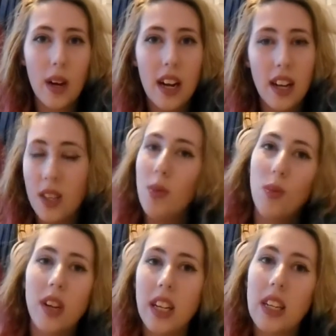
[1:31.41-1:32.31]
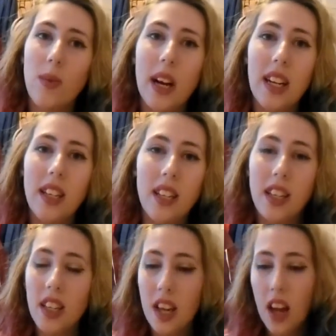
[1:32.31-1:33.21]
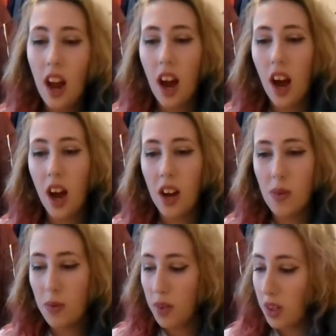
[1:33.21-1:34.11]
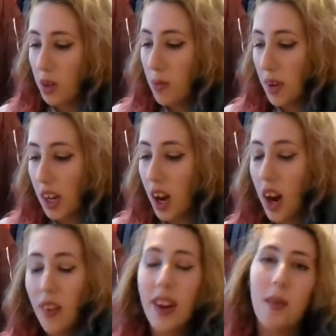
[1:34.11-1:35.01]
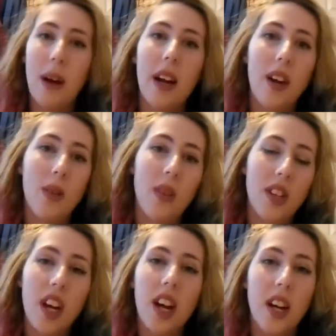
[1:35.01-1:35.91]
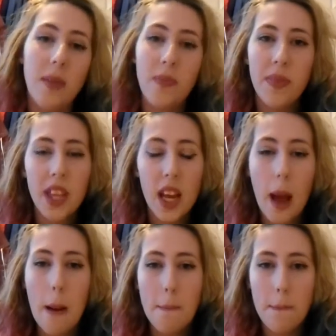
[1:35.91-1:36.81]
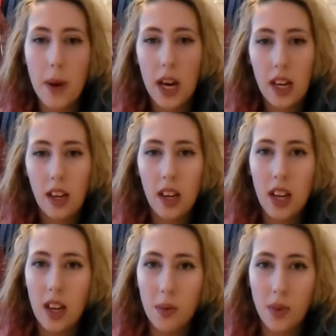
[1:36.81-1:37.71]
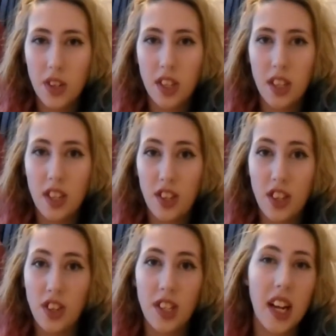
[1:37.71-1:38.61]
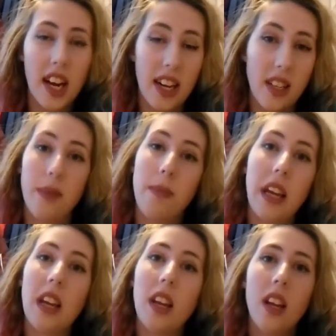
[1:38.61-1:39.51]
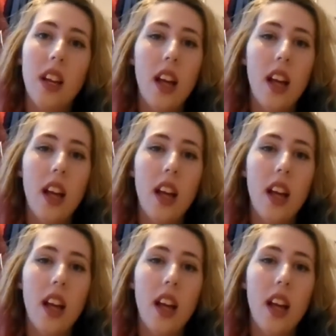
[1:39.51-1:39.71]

I didn't want it to end. I was umming and ahhing about it all the time, but it was just a decision that I had to make.